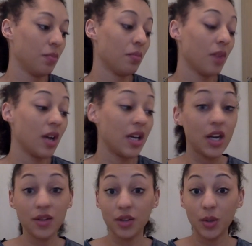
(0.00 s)
My
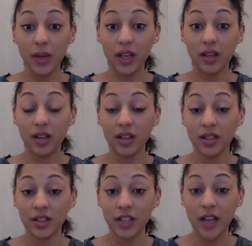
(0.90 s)
other quick,
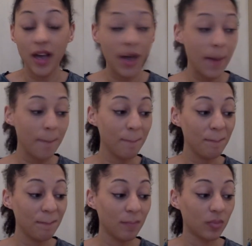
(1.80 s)

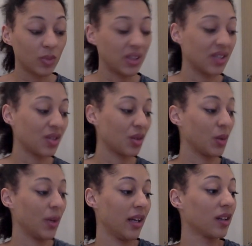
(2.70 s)
well, it's not
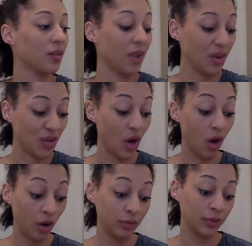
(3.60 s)
quick, my other
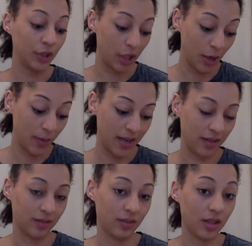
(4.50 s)

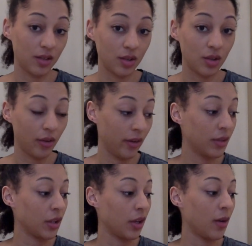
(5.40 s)
ongoing, let's do the
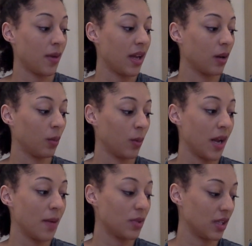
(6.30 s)
ongoing
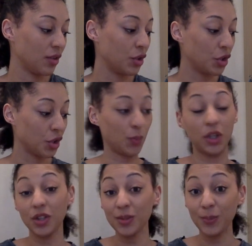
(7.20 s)
whips, is the Just
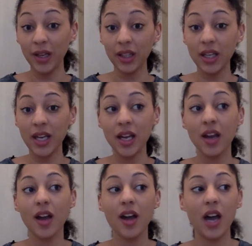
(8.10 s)
Because blanket.
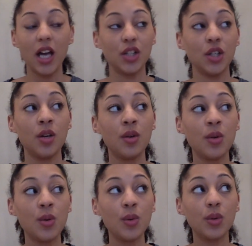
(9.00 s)
I
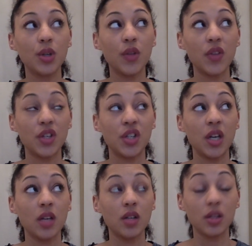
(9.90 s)
showed the
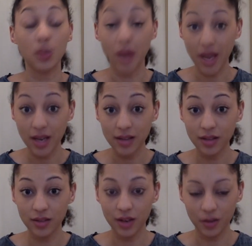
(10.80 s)
squares
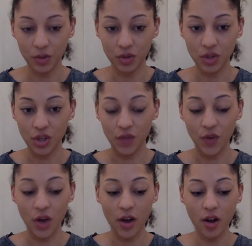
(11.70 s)
that I've done so
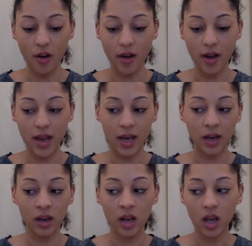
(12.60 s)
far
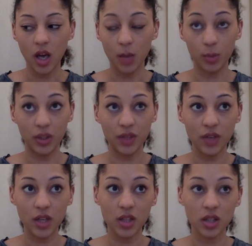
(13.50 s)
in a
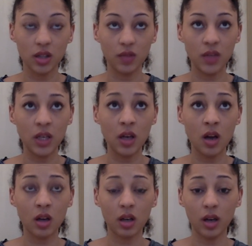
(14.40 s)
previous
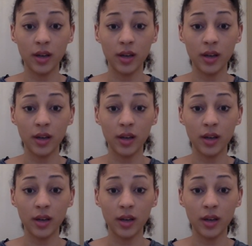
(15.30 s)
vlog,